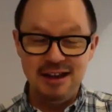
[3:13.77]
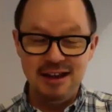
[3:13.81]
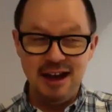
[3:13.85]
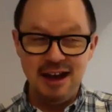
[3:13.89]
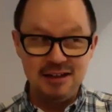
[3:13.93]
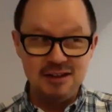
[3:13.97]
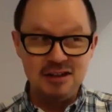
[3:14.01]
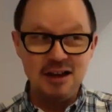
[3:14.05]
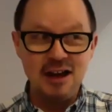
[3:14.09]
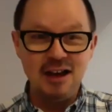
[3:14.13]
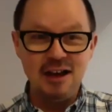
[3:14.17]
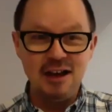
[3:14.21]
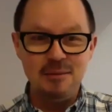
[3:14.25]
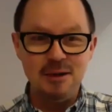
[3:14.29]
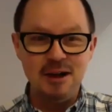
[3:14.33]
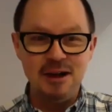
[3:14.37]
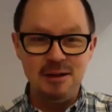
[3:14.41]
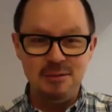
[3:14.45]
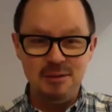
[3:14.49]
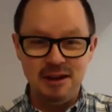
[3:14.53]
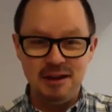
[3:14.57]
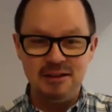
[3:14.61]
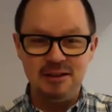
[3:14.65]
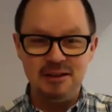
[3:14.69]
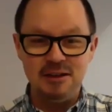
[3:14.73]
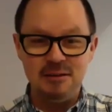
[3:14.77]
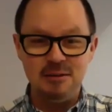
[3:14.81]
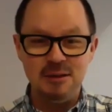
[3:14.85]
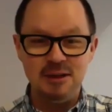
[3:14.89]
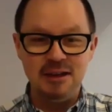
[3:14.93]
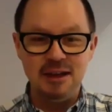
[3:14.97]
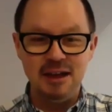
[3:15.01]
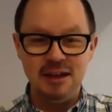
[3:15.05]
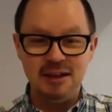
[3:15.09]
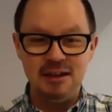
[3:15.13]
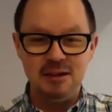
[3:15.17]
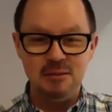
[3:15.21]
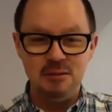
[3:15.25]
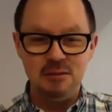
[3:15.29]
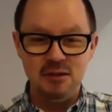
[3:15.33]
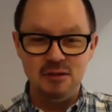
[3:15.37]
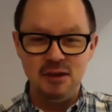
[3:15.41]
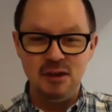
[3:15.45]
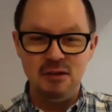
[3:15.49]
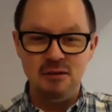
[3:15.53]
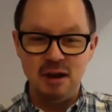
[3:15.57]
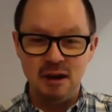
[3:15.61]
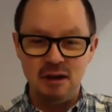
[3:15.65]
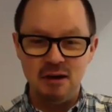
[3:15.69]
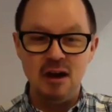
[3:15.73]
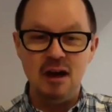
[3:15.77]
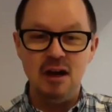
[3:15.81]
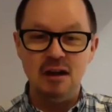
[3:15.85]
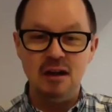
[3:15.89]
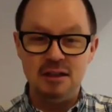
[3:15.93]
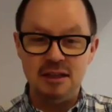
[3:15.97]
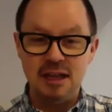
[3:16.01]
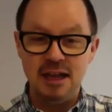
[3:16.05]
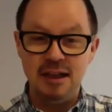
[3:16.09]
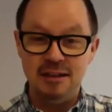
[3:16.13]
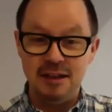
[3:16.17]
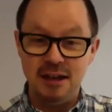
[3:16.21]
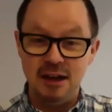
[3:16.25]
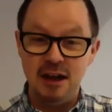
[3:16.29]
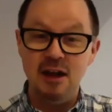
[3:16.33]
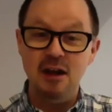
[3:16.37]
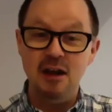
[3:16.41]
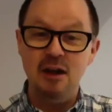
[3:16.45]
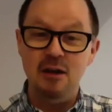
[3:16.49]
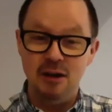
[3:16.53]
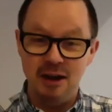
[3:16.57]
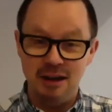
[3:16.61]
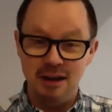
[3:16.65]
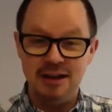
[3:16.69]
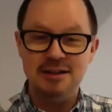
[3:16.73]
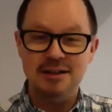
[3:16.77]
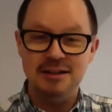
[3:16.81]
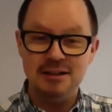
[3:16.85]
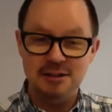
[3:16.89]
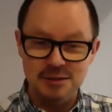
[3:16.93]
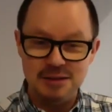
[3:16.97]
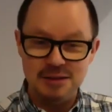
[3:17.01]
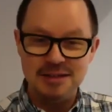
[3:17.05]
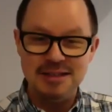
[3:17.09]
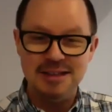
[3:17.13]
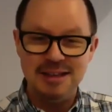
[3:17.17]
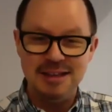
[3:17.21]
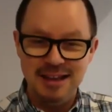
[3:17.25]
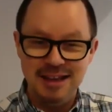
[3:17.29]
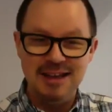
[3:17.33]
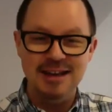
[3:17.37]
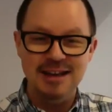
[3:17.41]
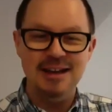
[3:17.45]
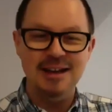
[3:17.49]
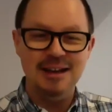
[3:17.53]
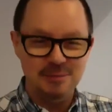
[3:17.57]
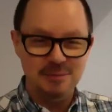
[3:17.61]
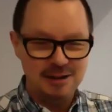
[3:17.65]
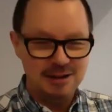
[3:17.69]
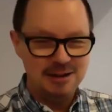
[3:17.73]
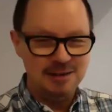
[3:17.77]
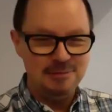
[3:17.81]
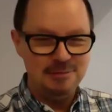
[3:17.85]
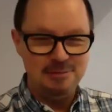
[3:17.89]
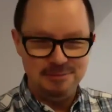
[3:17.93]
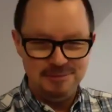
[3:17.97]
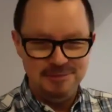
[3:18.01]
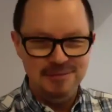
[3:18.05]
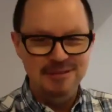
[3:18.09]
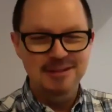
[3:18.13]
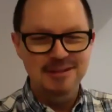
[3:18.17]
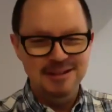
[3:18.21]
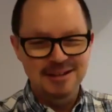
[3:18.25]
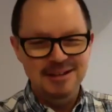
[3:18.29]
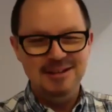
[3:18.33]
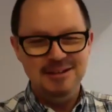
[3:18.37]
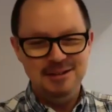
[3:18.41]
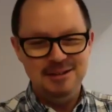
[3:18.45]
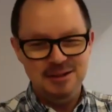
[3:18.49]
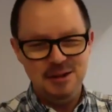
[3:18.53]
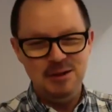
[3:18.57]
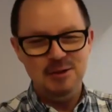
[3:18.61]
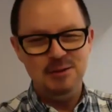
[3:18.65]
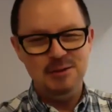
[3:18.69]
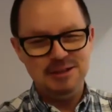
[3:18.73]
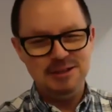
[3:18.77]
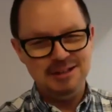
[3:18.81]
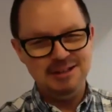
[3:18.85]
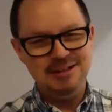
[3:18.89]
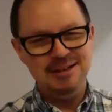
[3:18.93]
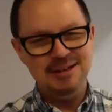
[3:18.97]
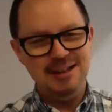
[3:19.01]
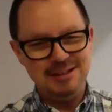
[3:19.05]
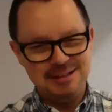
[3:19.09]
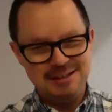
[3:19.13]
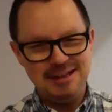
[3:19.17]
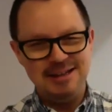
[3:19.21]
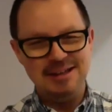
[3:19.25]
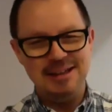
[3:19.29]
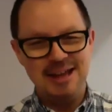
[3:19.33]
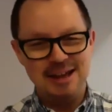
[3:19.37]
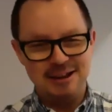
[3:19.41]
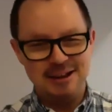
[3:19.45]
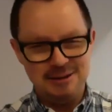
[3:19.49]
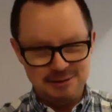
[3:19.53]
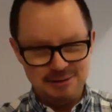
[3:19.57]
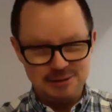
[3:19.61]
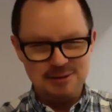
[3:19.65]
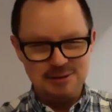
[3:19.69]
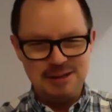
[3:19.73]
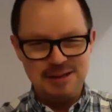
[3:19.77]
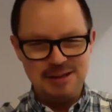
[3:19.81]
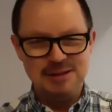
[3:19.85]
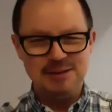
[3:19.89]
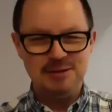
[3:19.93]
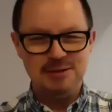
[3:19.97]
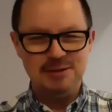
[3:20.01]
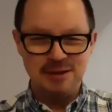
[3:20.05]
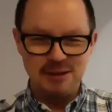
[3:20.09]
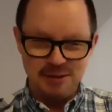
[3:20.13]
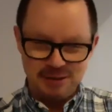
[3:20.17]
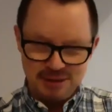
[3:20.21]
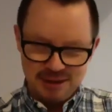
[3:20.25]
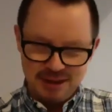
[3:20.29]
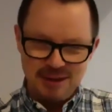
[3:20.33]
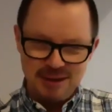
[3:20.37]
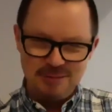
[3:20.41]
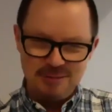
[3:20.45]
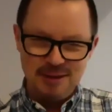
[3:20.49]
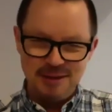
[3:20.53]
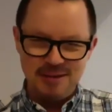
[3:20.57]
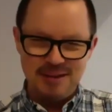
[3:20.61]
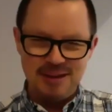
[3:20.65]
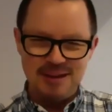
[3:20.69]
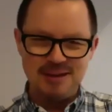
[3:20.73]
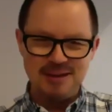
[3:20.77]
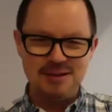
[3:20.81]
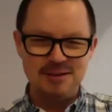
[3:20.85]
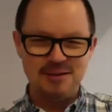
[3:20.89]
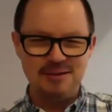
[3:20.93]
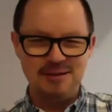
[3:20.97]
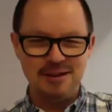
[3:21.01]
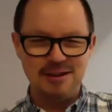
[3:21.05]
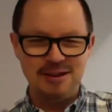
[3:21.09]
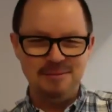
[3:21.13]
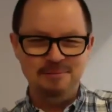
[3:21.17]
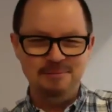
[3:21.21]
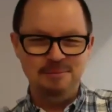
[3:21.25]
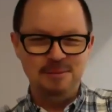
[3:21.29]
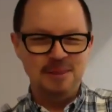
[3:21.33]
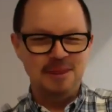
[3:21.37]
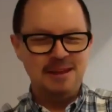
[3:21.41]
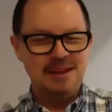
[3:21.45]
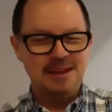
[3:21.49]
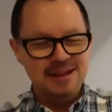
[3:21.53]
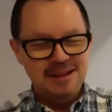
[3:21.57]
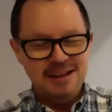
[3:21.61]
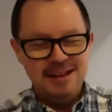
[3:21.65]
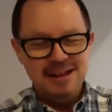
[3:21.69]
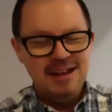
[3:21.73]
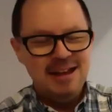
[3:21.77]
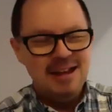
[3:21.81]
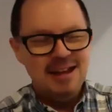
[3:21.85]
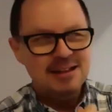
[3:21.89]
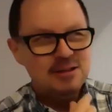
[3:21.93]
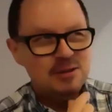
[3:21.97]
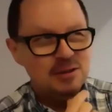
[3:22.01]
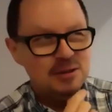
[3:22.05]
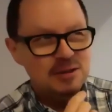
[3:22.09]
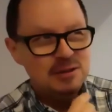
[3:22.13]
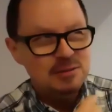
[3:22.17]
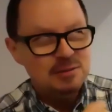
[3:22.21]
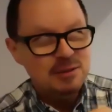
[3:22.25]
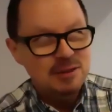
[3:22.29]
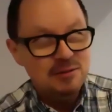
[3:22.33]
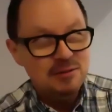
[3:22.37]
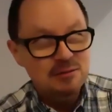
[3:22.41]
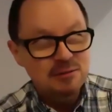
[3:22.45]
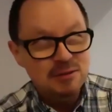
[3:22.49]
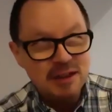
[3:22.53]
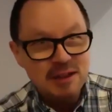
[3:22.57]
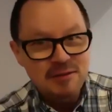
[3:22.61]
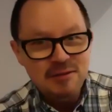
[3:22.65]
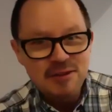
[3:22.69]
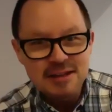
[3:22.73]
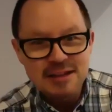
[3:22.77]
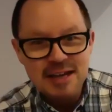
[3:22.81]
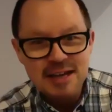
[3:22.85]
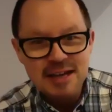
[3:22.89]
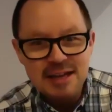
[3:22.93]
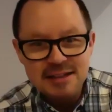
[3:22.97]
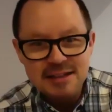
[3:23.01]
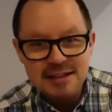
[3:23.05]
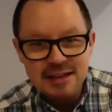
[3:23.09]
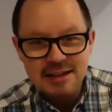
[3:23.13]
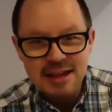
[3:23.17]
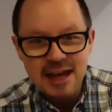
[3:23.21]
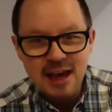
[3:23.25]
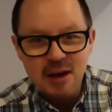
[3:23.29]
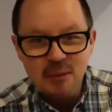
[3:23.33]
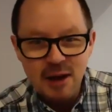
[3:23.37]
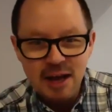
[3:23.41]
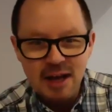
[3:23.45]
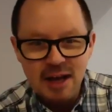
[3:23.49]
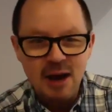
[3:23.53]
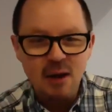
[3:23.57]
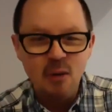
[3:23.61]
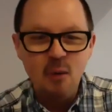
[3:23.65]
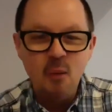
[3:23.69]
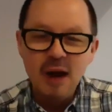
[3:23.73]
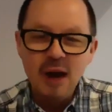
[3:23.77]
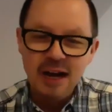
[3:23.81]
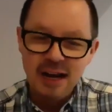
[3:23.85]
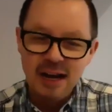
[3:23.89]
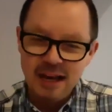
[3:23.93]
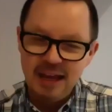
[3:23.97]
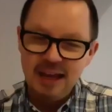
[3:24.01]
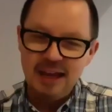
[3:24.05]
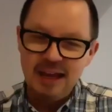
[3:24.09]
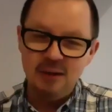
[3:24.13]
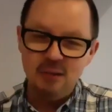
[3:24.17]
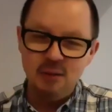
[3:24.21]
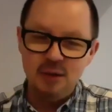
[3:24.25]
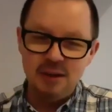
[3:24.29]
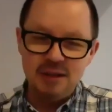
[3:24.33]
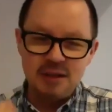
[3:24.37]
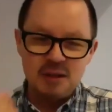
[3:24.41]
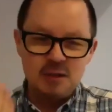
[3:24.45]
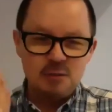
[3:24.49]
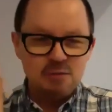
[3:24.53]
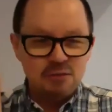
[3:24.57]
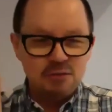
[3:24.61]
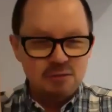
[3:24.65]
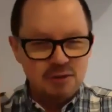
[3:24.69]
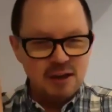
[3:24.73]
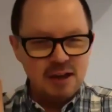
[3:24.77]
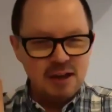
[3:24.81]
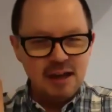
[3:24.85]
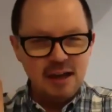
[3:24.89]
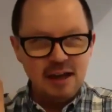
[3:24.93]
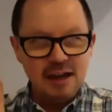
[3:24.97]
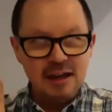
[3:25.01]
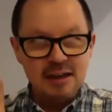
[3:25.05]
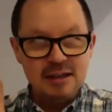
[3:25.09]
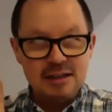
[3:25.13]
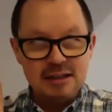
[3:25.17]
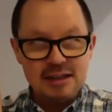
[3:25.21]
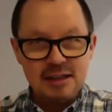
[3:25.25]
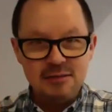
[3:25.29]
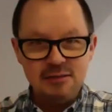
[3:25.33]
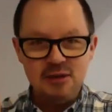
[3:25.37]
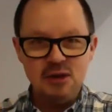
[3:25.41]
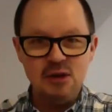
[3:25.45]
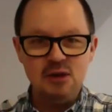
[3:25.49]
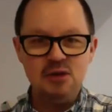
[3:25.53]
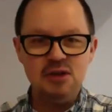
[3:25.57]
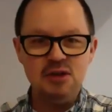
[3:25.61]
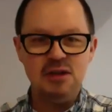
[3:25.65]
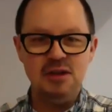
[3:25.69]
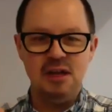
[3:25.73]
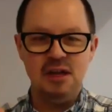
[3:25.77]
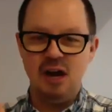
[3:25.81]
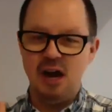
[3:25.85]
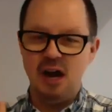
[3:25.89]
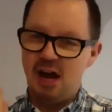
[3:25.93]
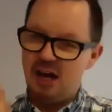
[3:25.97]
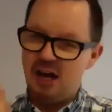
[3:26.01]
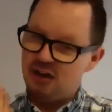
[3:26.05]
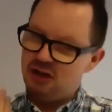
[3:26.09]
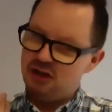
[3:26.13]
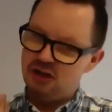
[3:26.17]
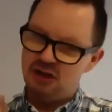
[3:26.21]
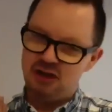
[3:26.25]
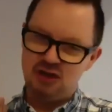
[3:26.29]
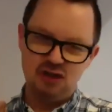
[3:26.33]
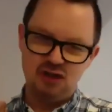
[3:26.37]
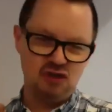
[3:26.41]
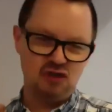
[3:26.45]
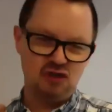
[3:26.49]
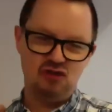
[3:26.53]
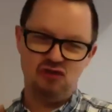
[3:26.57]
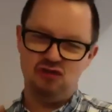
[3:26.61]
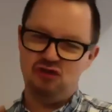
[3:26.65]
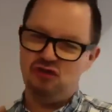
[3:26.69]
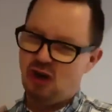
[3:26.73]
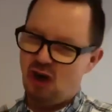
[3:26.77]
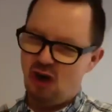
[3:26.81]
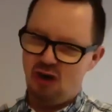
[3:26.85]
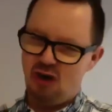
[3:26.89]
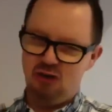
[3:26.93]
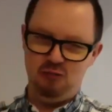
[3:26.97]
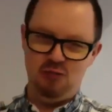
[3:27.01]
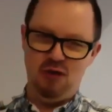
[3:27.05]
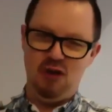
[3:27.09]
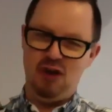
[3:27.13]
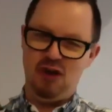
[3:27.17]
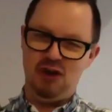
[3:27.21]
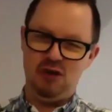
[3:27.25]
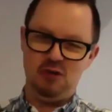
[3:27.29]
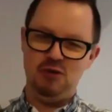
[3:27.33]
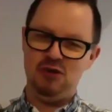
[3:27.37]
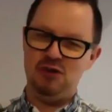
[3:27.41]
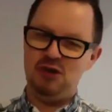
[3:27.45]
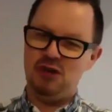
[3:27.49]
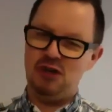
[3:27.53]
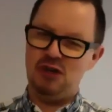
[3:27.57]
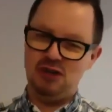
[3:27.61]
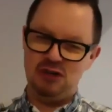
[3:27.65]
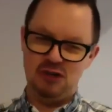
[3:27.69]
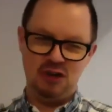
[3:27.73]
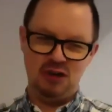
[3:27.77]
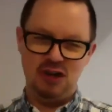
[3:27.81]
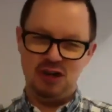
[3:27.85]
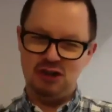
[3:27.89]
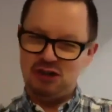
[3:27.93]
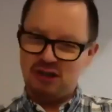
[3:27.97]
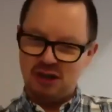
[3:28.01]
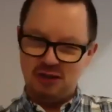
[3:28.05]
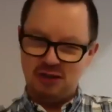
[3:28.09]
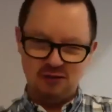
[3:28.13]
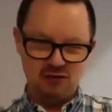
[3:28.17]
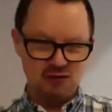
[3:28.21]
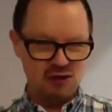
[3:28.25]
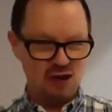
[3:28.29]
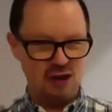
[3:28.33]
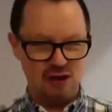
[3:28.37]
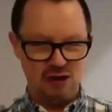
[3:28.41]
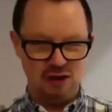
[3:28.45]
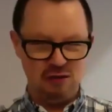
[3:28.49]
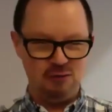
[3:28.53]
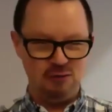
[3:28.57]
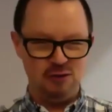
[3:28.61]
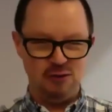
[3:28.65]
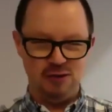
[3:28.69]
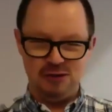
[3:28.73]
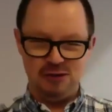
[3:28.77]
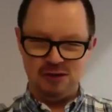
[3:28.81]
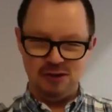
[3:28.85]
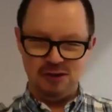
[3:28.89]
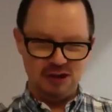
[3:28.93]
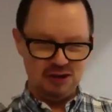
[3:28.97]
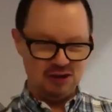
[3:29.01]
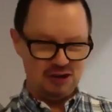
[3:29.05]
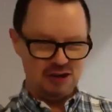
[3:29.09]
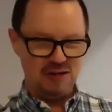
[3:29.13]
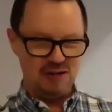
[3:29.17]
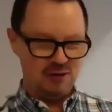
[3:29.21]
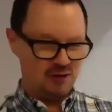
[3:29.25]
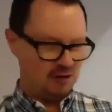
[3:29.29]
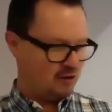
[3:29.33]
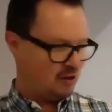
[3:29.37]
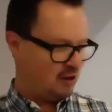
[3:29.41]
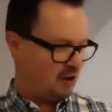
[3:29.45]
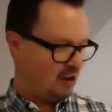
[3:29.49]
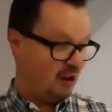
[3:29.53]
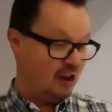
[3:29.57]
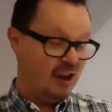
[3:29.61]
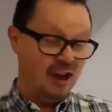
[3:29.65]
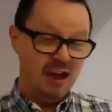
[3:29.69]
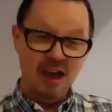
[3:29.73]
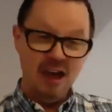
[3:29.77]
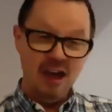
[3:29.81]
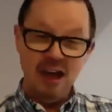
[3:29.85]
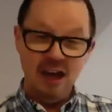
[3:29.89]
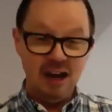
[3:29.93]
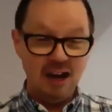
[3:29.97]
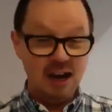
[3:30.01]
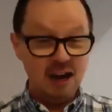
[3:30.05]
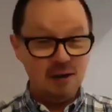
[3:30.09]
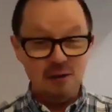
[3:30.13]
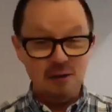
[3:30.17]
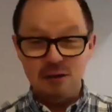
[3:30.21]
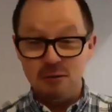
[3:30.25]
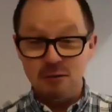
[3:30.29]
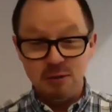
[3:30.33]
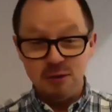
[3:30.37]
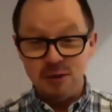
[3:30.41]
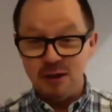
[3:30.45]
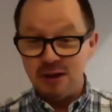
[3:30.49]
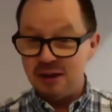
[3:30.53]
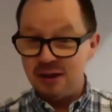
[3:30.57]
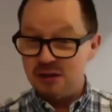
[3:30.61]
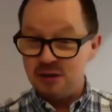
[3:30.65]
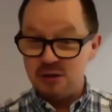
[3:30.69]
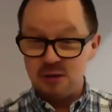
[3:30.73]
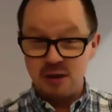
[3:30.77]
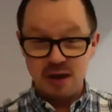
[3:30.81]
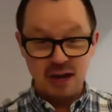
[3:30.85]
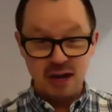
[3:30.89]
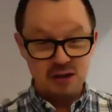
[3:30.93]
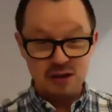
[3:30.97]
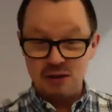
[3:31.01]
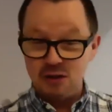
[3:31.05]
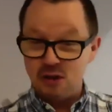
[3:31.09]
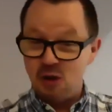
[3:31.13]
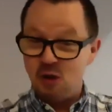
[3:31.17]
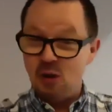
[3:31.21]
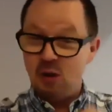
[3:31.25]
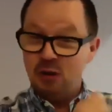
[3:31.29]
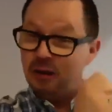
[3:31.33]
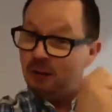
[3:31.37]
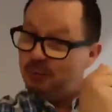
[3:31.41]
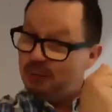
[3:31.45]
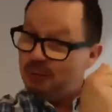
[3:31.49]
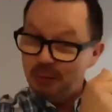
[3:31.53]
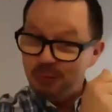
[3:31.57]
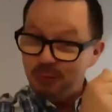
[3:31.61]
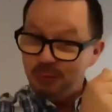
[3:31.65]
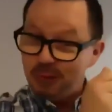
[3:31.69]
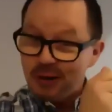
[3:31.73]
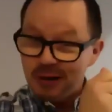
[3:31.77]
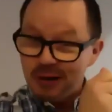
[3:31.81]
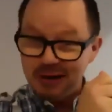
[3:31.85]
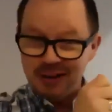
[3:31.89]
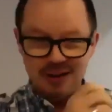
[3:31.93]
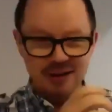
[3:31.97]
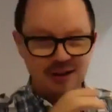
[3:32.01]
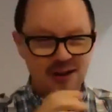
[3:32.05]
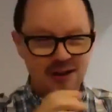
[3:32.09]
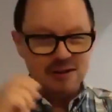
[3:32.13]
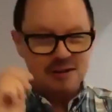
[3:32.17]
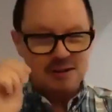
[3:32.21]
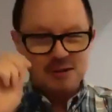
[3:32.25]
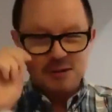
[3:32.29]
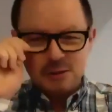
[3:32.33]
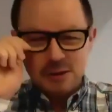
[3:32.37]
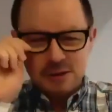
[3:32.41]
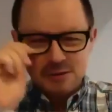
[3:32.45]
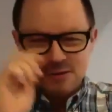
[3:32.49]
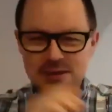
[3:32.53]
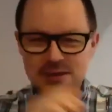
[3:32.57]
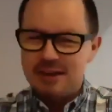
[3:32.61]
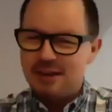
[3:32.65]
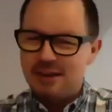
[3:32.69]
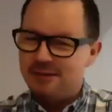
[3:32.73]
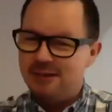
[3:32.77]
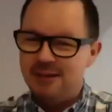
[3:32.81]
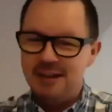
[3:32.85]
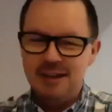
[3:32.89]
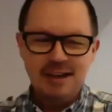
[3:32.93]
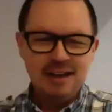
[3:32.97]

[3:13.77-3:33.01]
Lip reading: I talk about it being a little bit like the movie Groundhog Day and that, oh, I get to do this again and I'm gonna know to not say that or do this or I'll think about this or so it's been really fantastic that way. And I went in with this preconceived notion that I should just tout my expertise and I should have talking points and I should have a thing. And I wrote a book and so I should hold up the book and all this sort of stuff.